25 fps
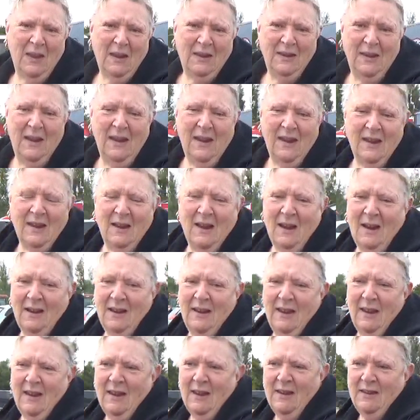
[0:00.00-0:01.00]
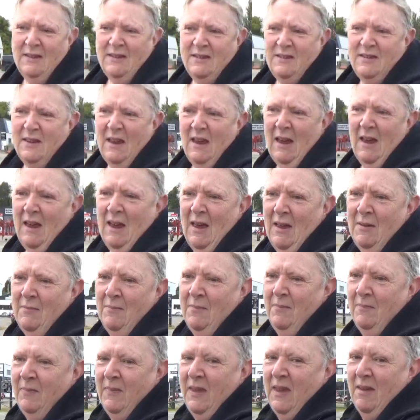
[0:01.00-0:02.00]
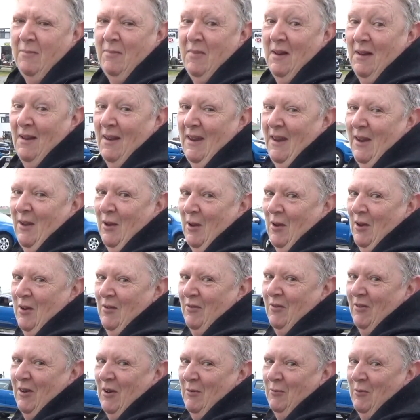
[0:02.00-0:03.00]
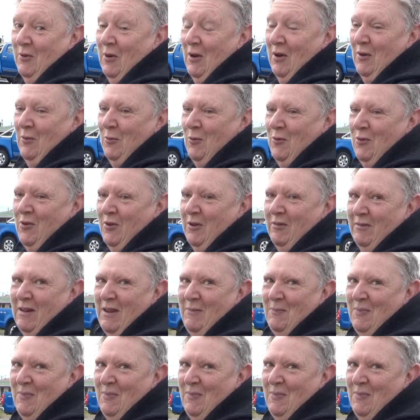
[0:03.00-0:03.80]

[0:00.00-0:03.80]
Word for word: Yeah, I can't um, get my leg over an ordinary